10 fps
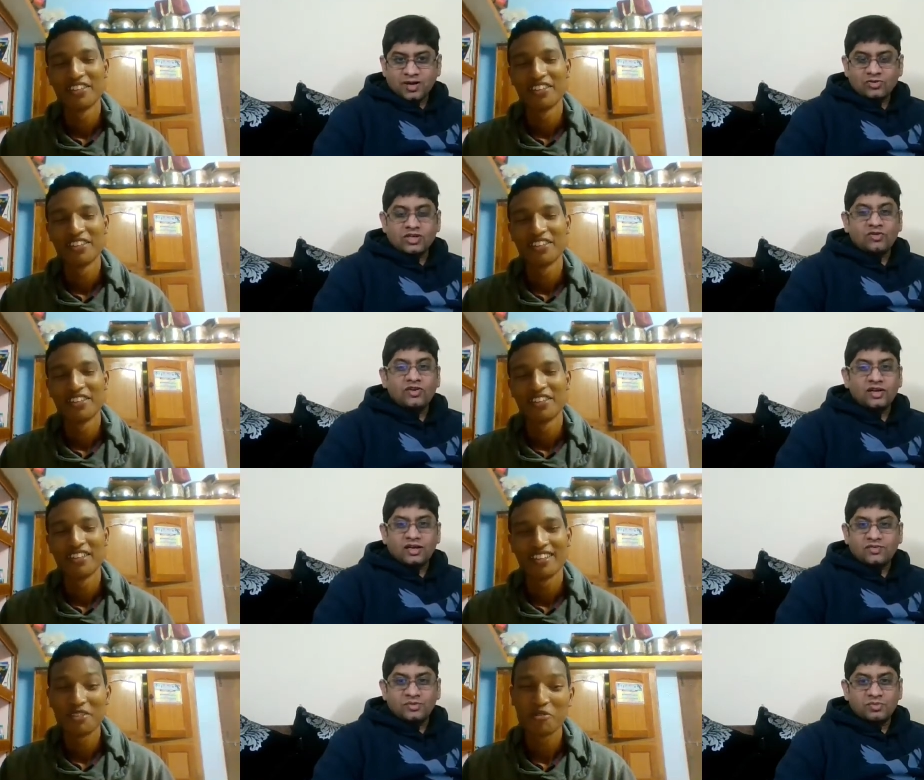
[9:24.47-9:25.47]
Speaker 1: How shall you
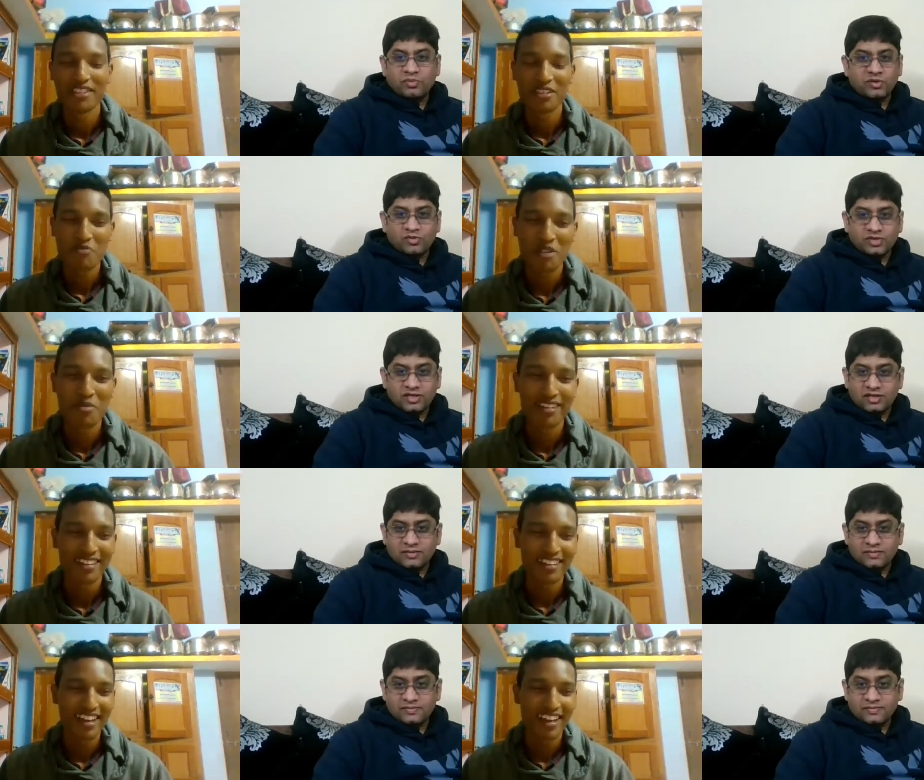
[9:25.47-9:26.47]
interact
Speaker 2: with uh, so
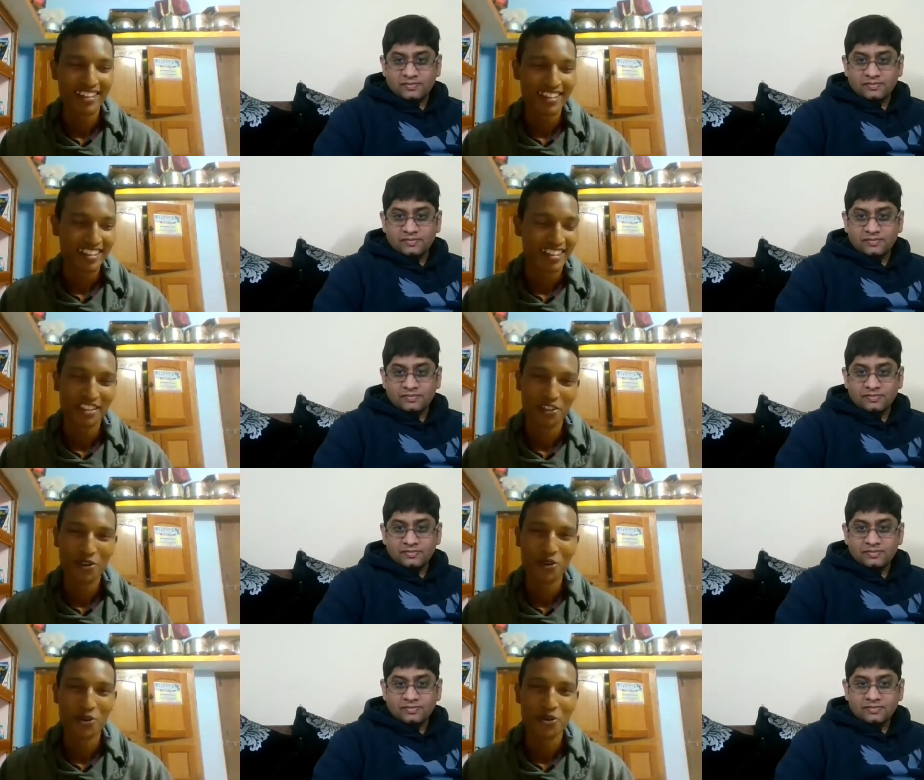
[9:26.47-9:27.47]
maybe I can
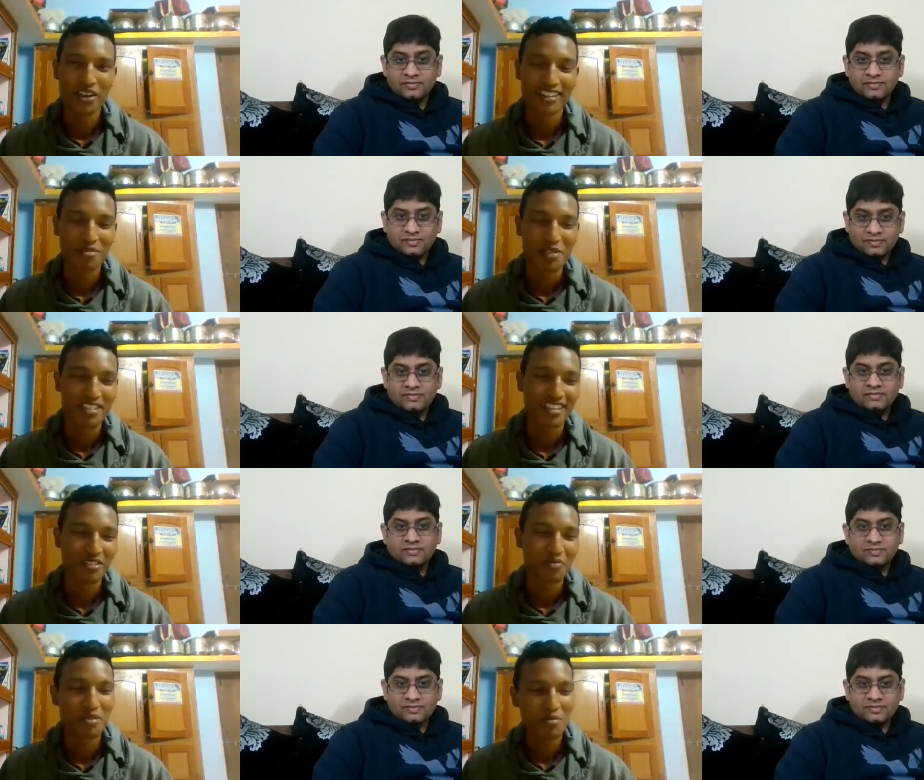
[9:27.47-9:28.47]
grow. I mean, sir,
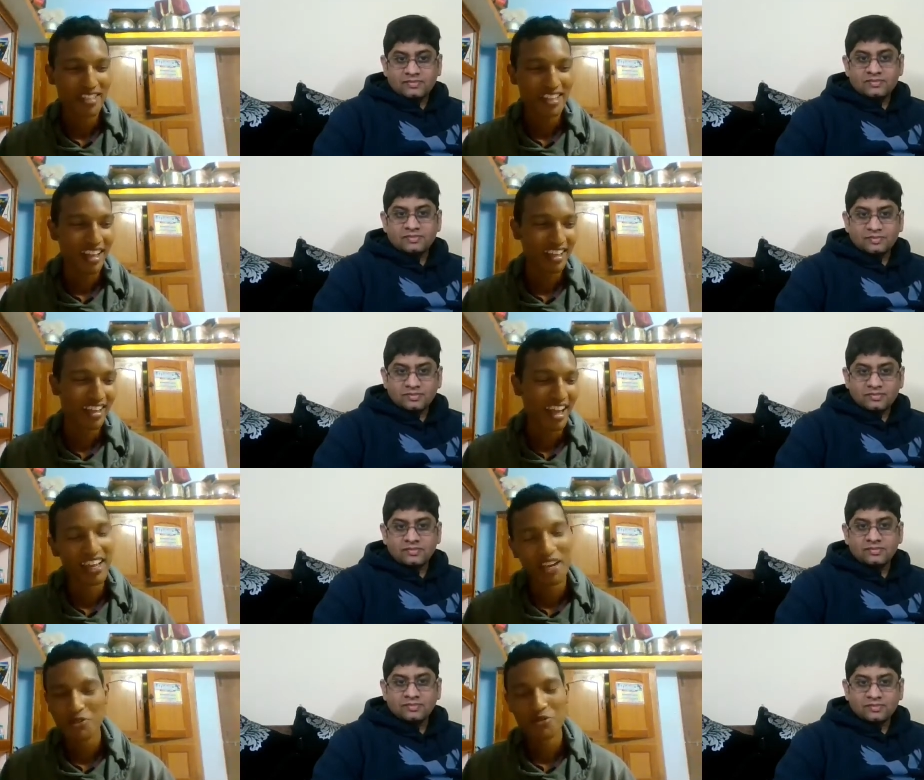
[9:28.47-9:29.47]
I, mean, I,
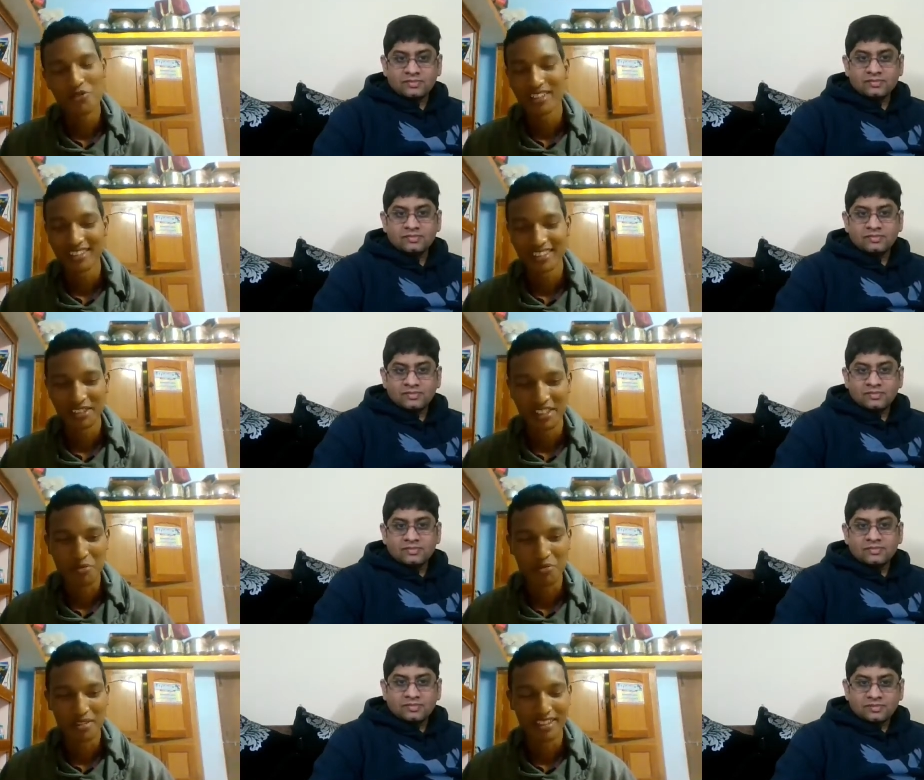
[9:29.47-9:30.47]
I have one, one